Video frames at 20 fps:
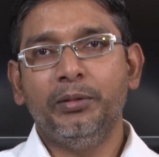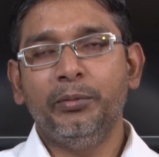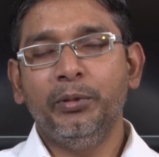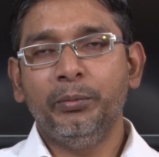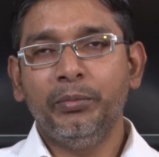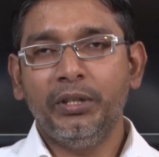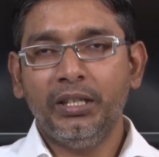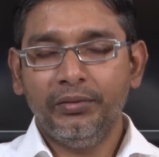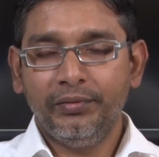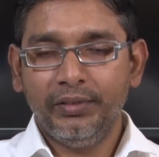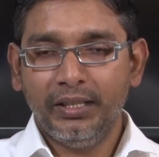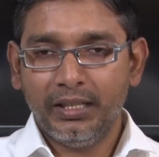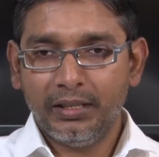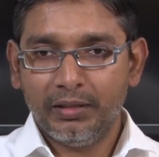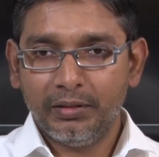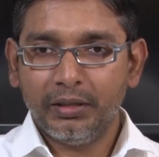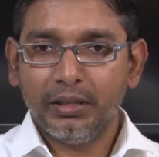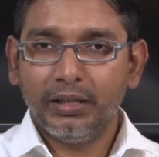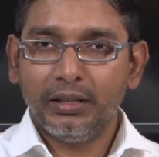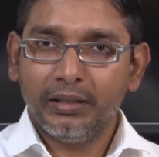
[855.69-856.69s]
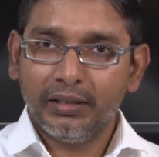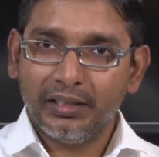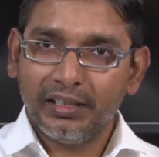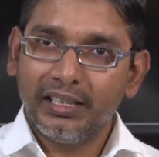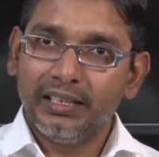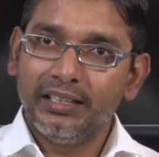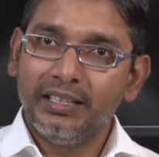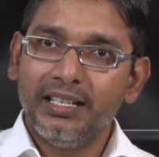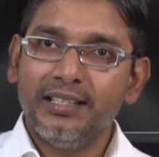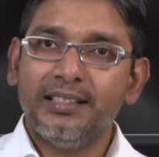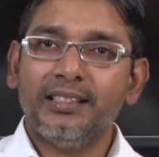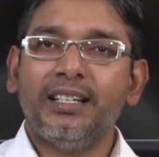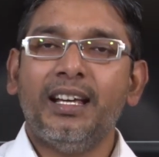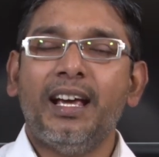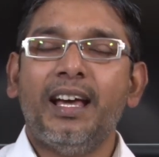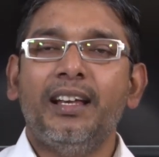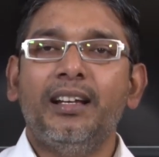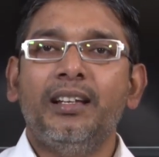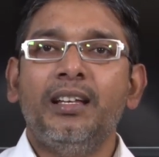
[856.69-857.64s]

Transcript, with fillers: Remember we are uh, just